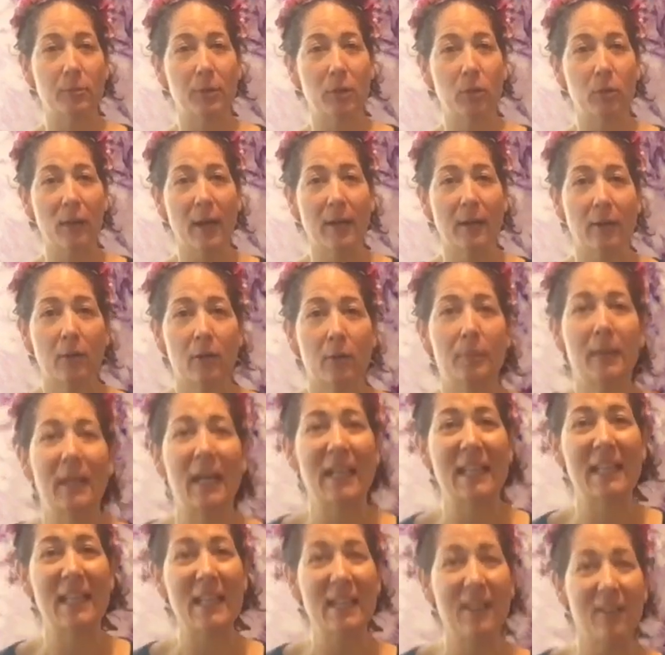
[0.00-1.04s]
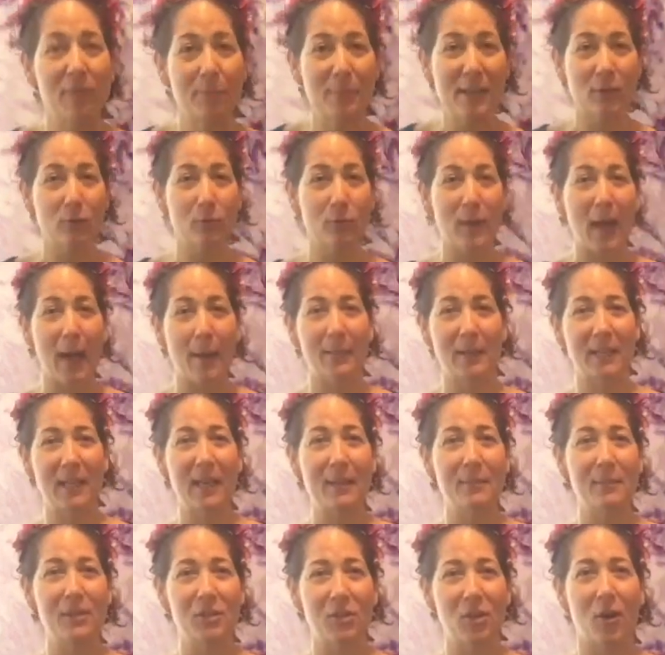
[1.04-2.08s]
McGregor, but I think if Peter Rabbit
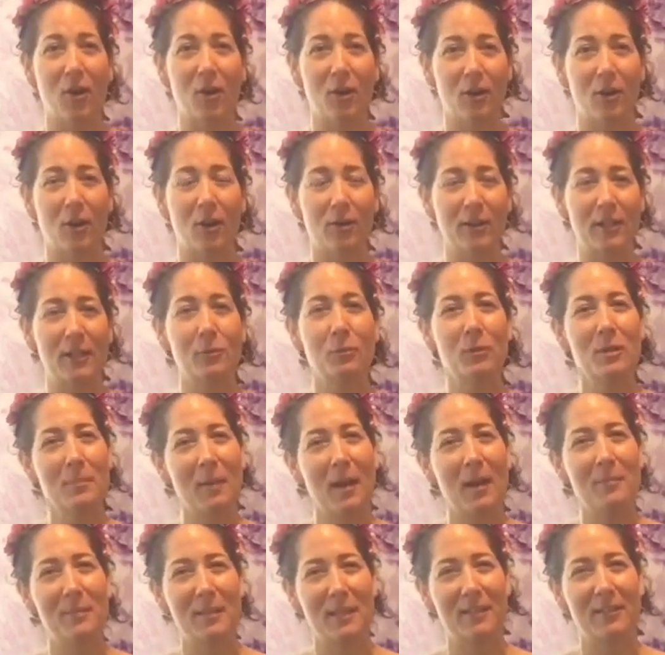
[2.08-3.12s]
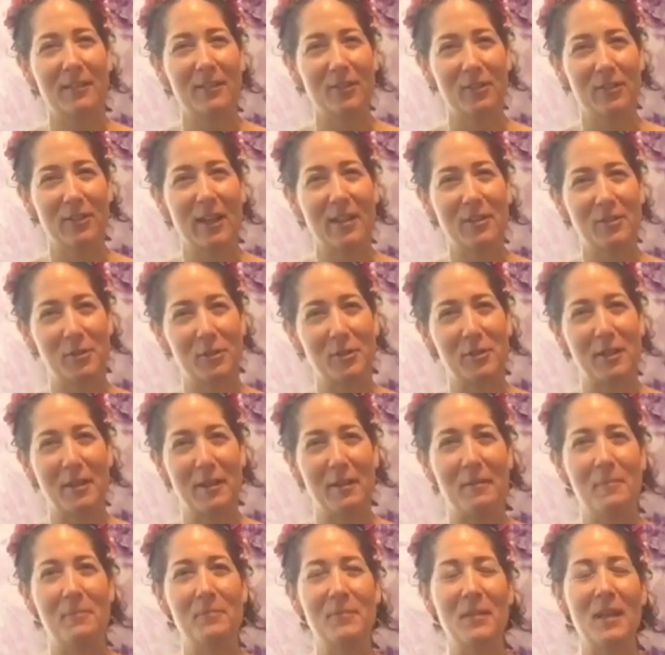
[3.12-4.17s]
came into our garden, we might be a little nicer to
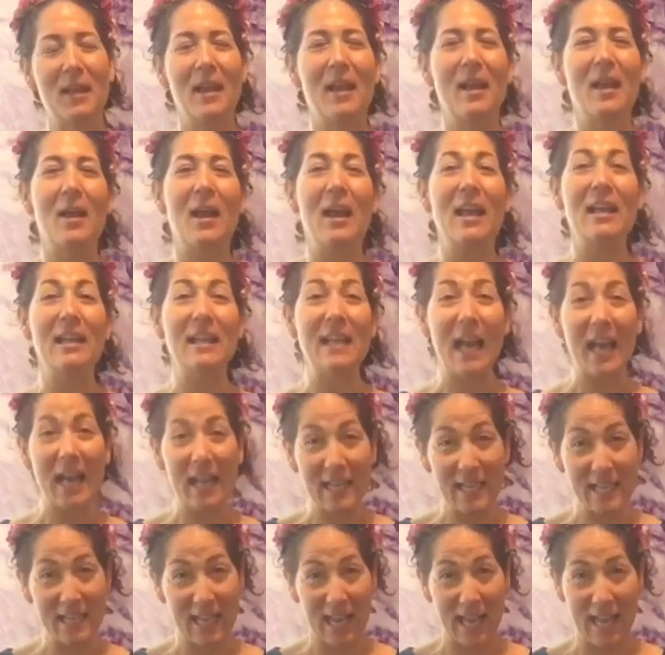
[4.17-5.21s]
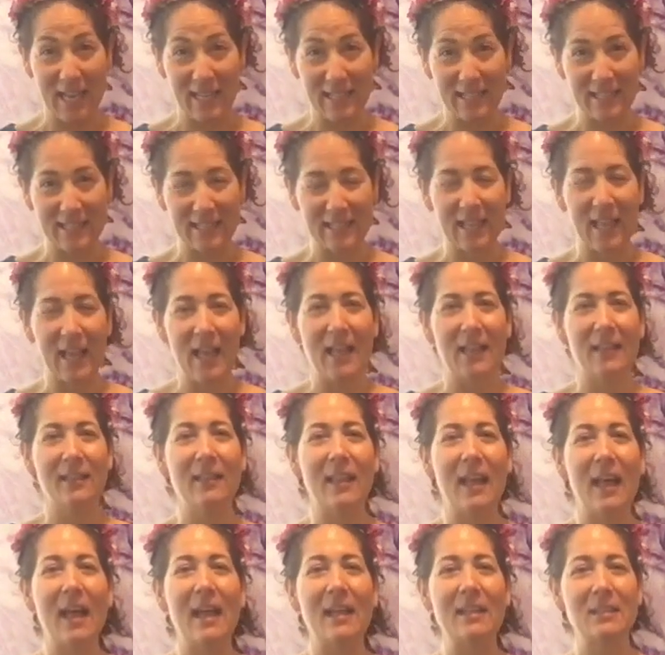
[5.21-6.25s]
him. In any case,
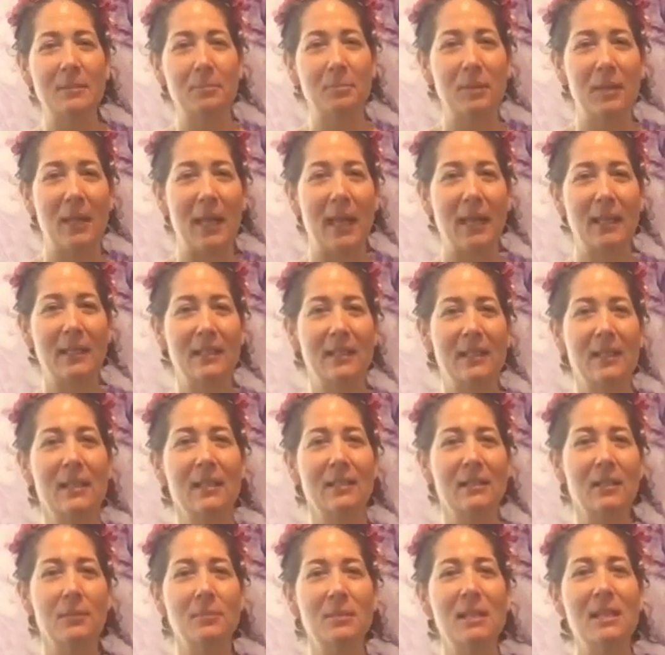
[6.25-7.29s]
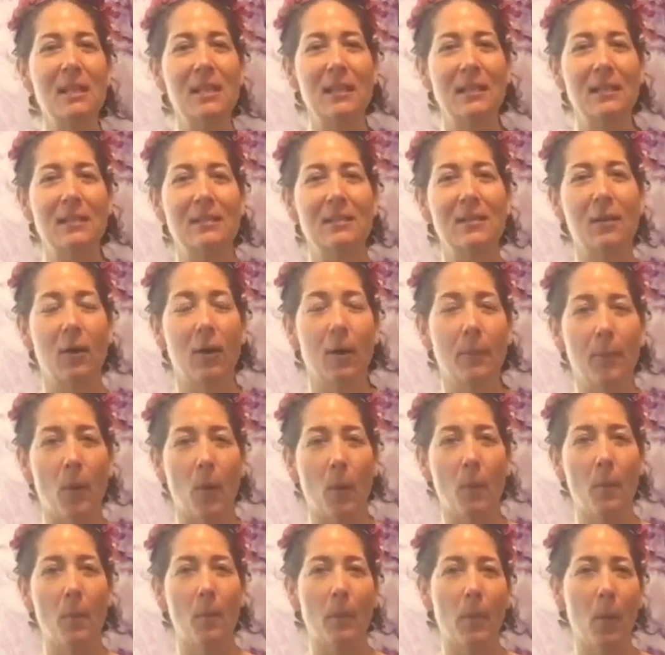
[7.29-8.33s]
let's plant some seeds. A
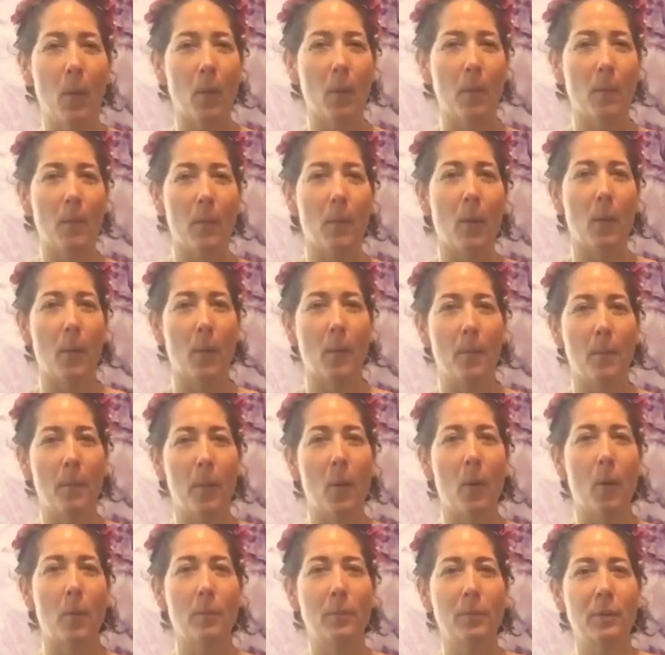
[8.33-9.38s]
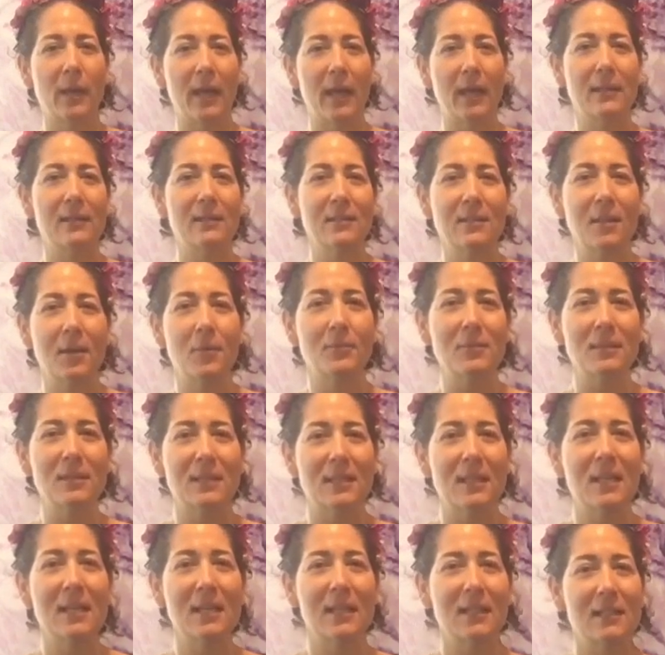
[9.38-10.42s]
bo bo bo bo plant some
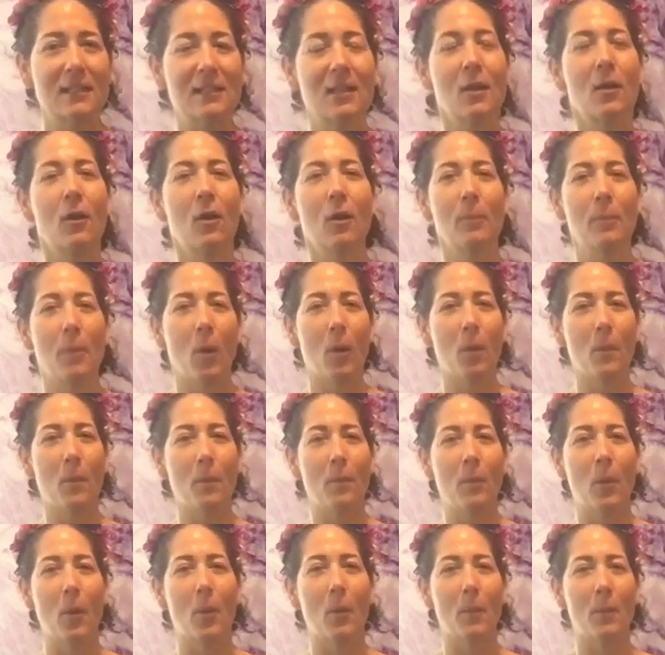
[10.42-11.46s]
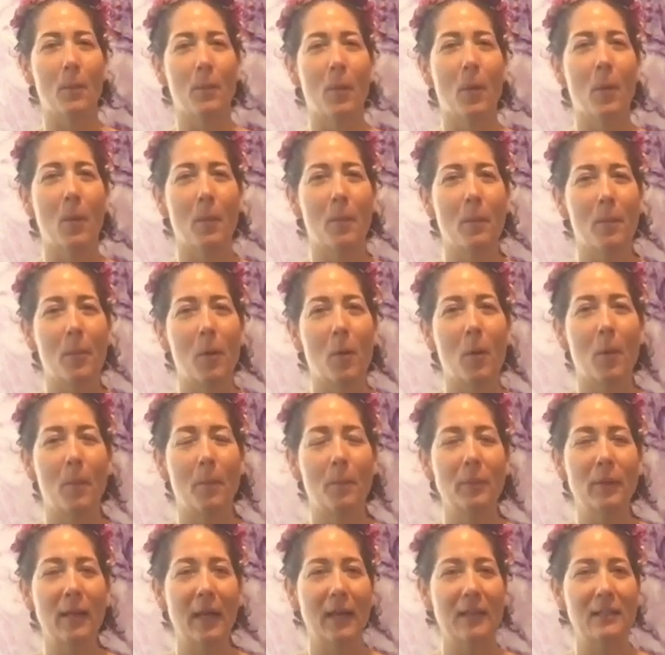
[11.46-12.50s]
seeds. A bo bo bo bo
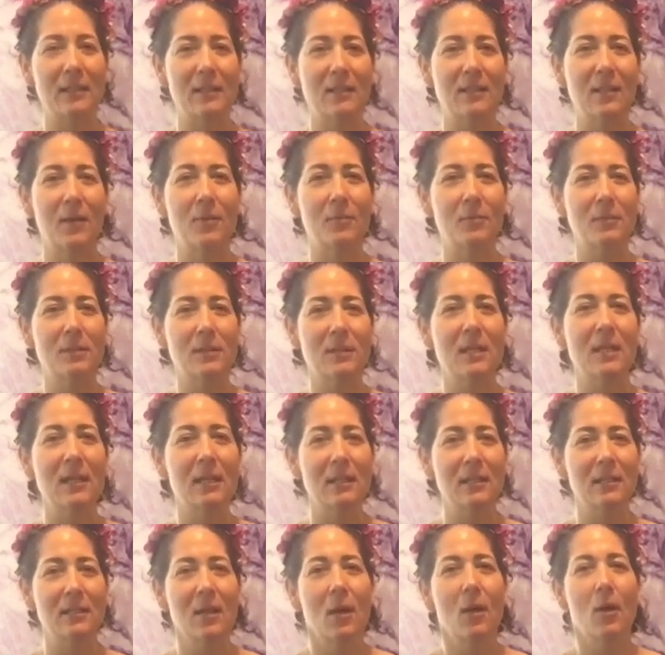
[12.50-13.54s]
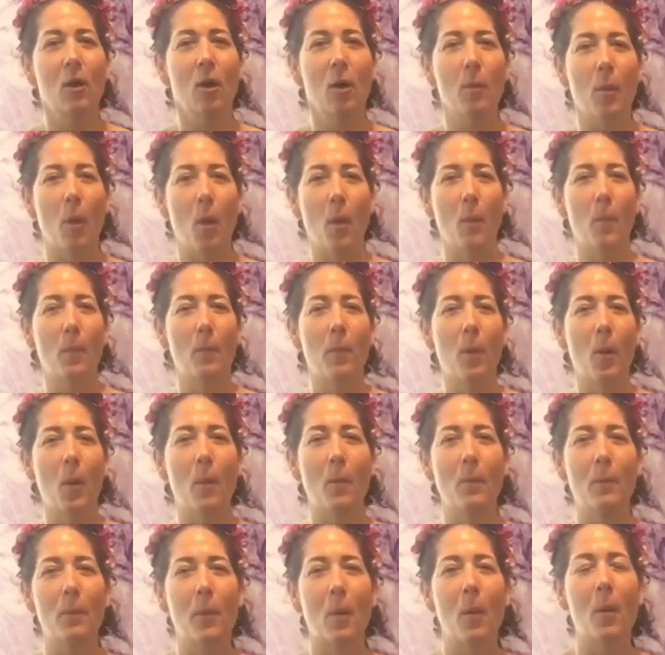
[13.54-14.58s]
plant some seeds. A bo
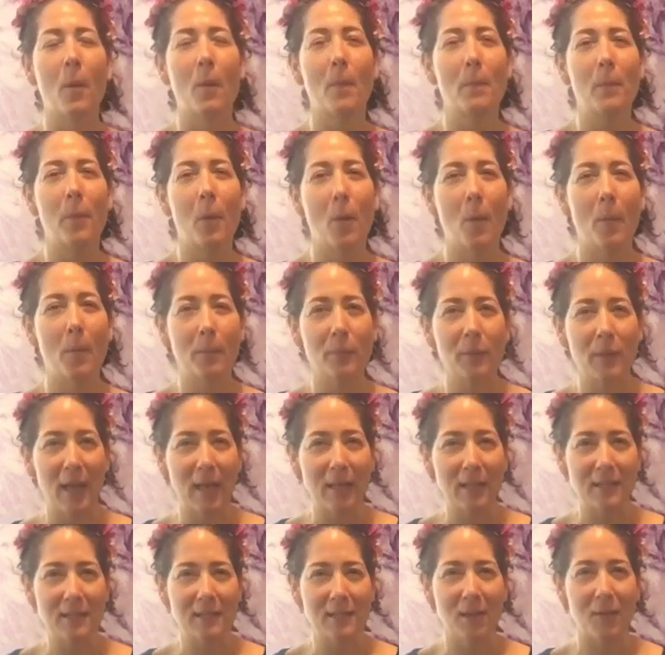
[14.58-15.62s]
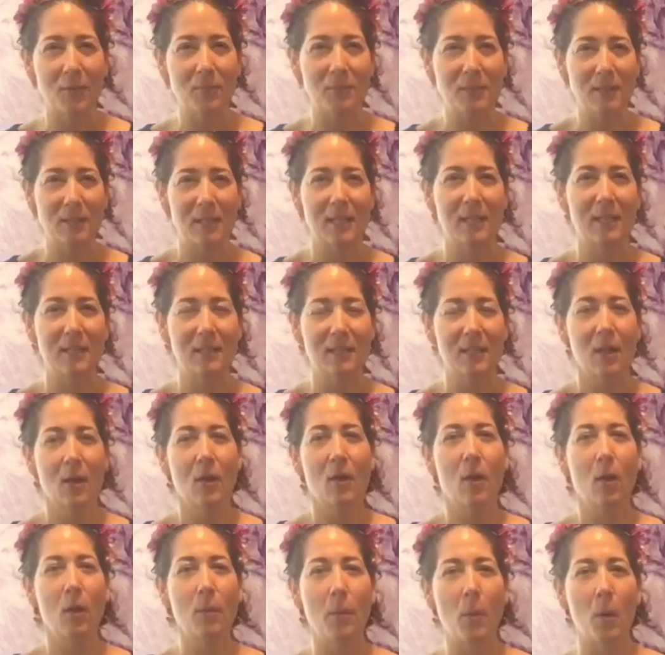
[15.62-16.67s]
bo bo bo plant some seeds.
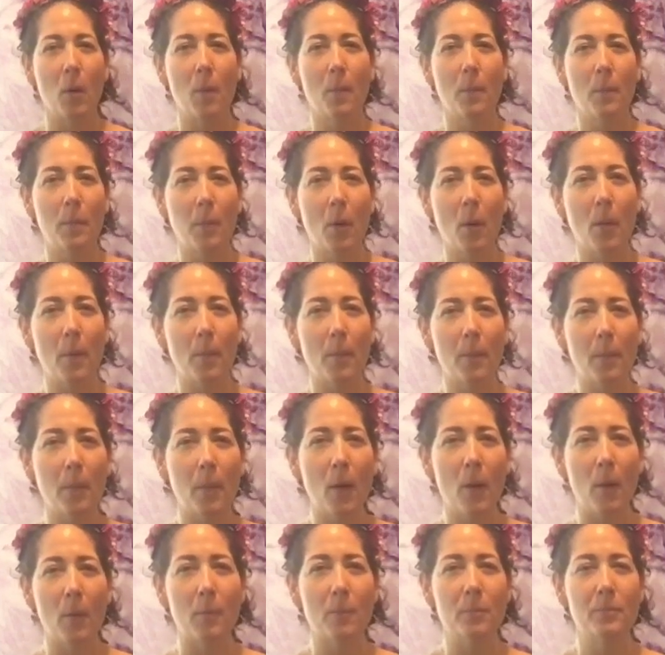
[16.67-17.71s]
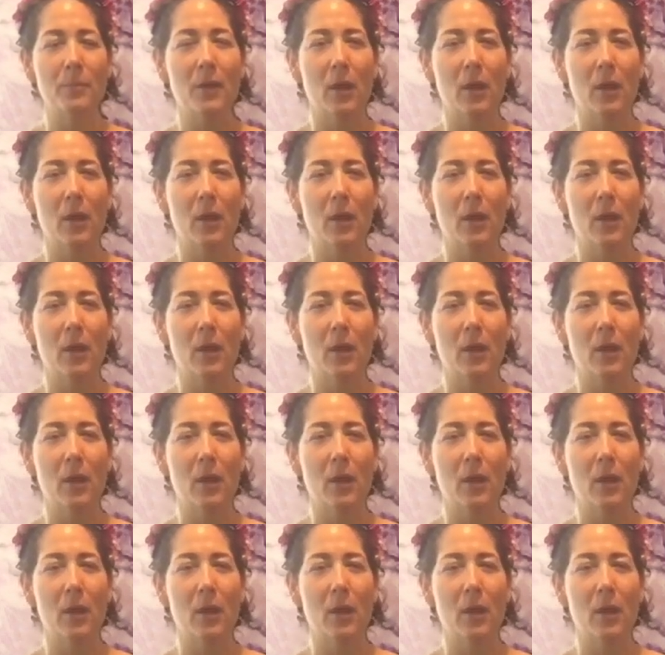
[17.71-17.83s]
A bo bo bo.